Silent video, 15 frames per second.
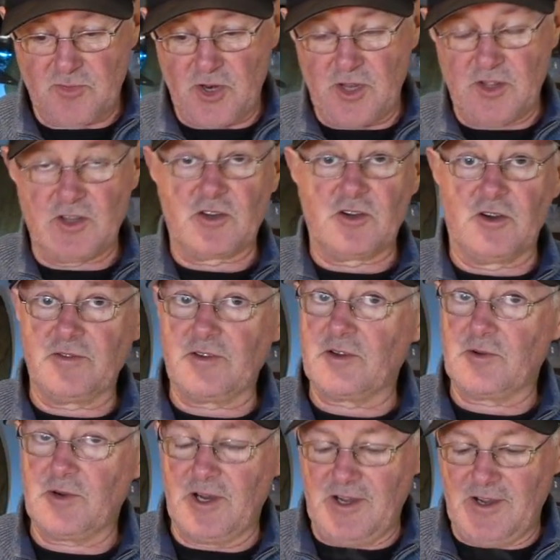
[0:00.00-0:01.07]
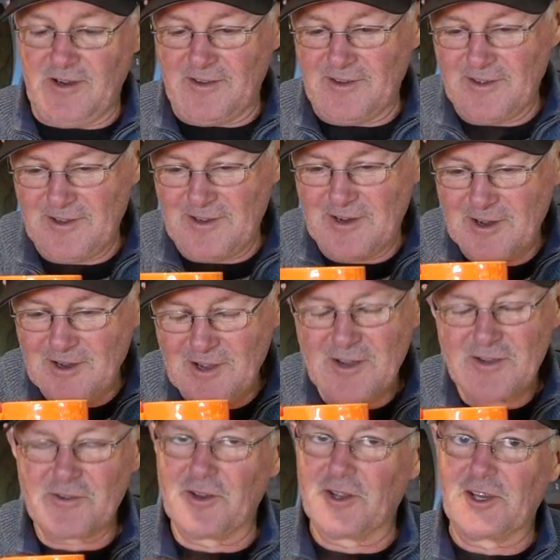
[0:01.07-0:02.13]
bread and the coffee.
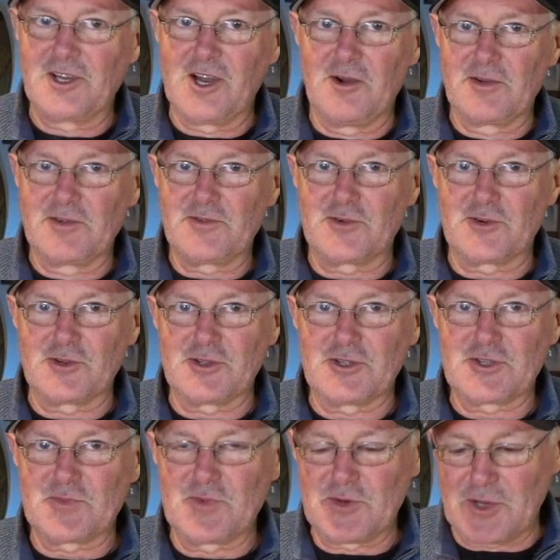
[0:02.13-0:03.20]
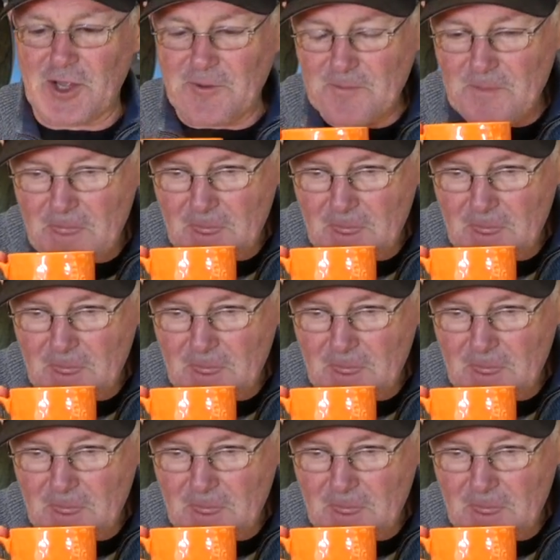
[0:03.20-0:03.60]
Really going for it this morning.